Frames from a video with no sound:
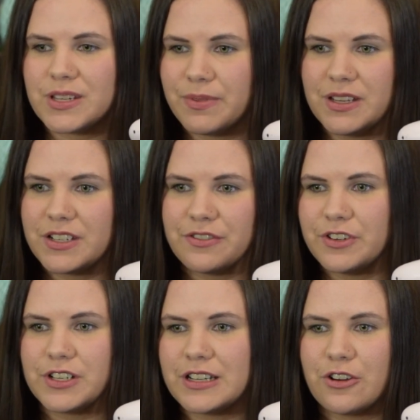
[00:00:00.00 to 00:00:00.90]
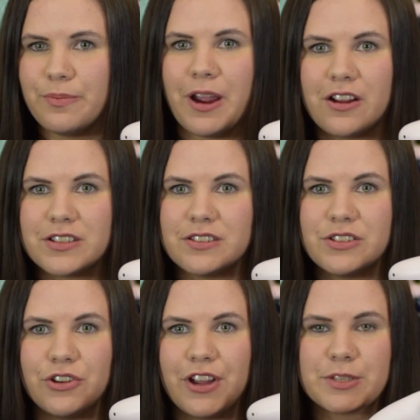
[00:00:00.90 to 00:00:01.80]
something different in comparison
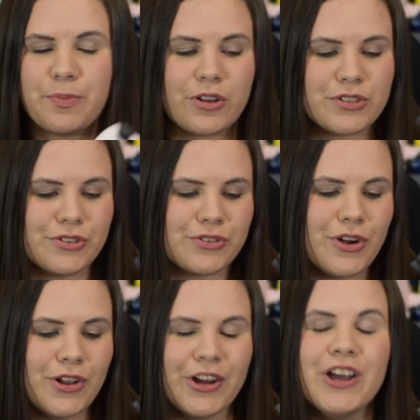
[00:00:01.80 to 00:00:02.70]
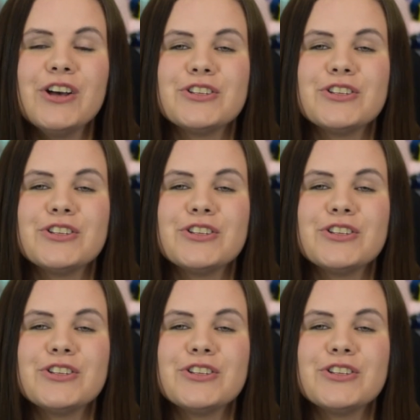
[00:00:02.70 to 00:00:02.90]
to your Xbox controller.